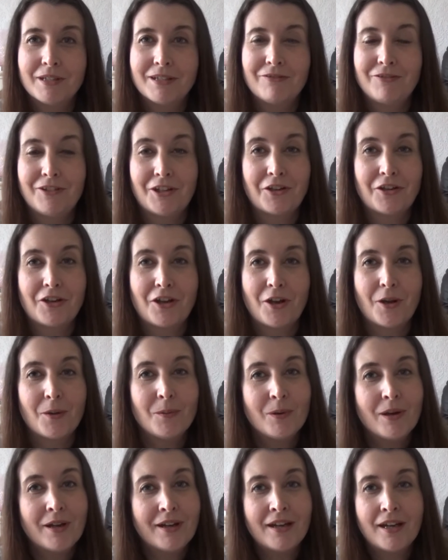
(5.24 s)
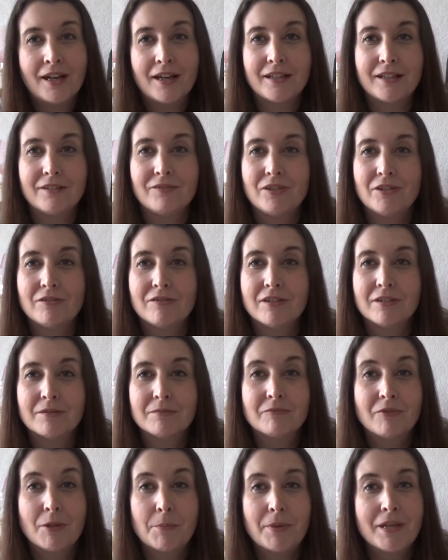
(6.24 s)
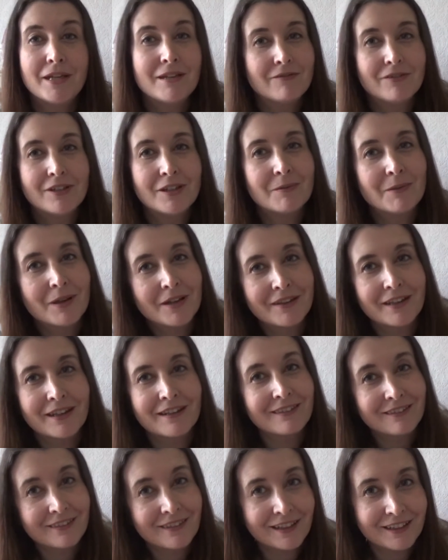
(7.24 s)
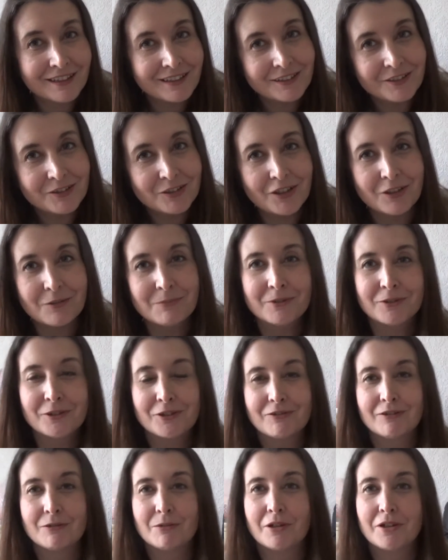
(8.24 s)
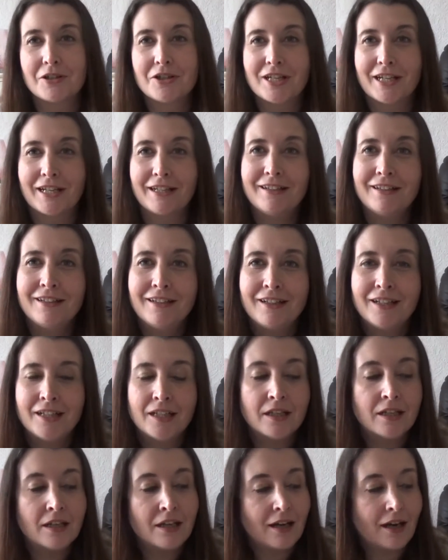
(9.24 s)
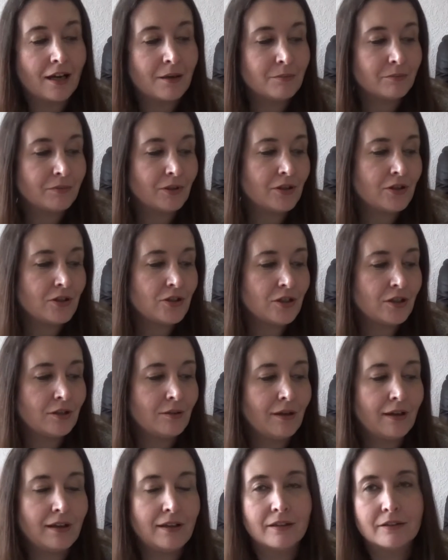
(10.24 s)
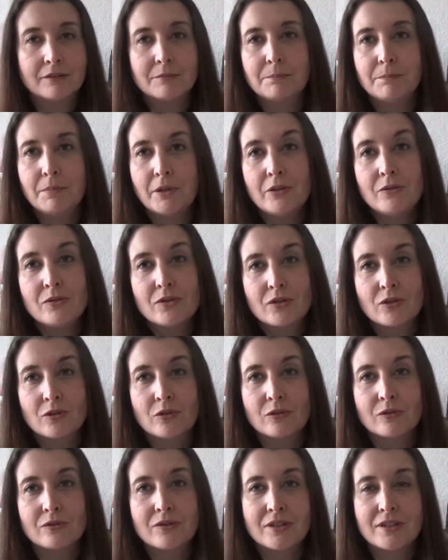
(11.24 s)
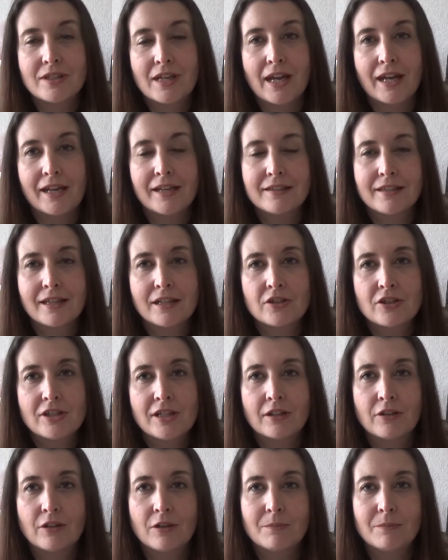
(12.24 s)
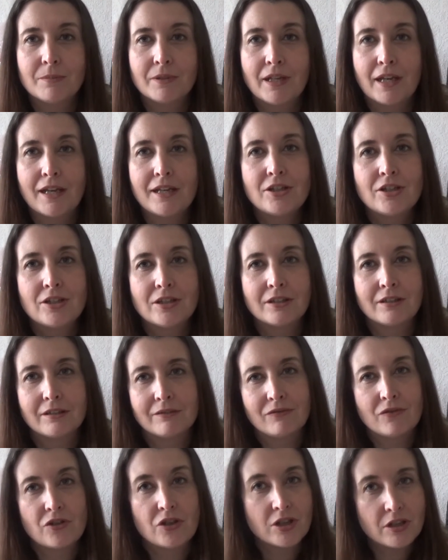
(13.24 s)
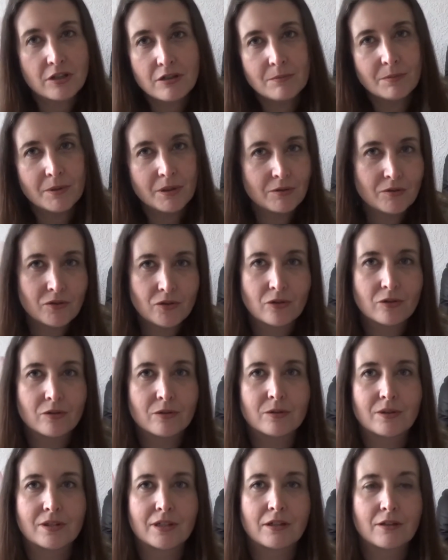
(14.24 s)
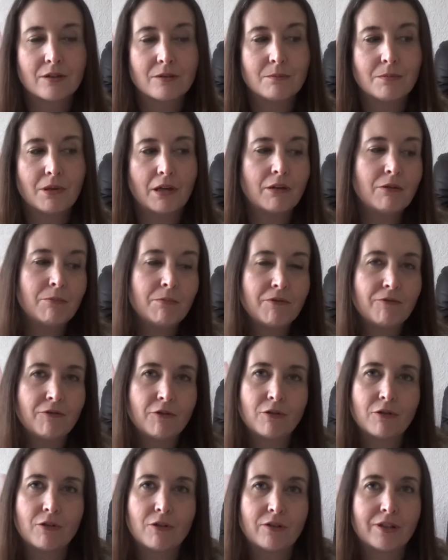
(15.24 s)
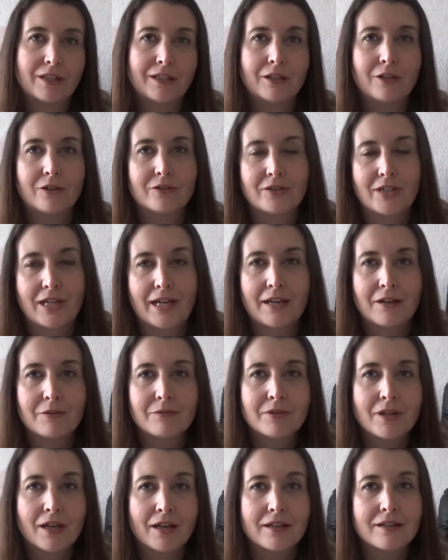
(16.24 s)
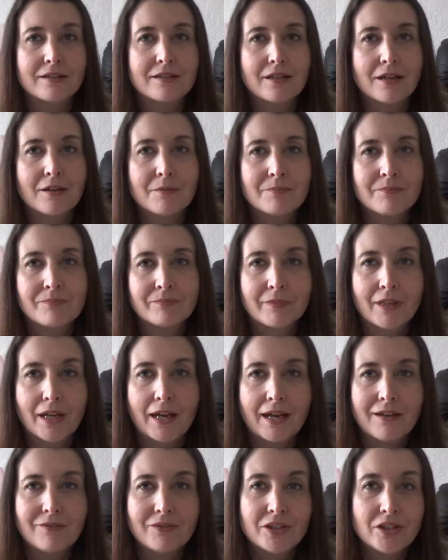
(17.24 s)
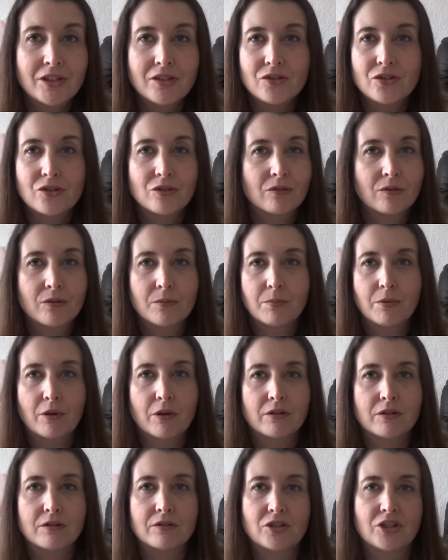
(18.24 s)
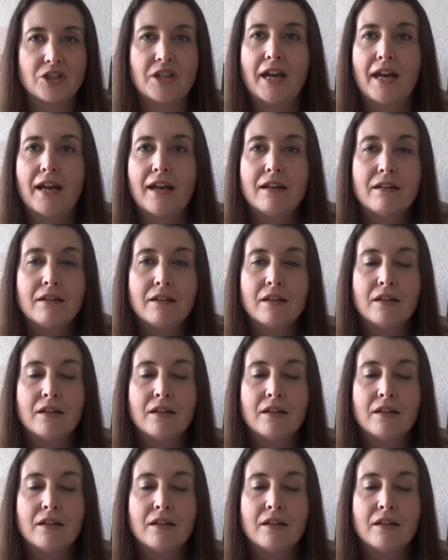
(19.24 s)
if you're new, and if you're a repeat viewer then thank you so much for watching. I'm going to do a little boots haul today. It's actually a combination of two boots hauls. I got them both before the lockdown and I haven't used all the products yet,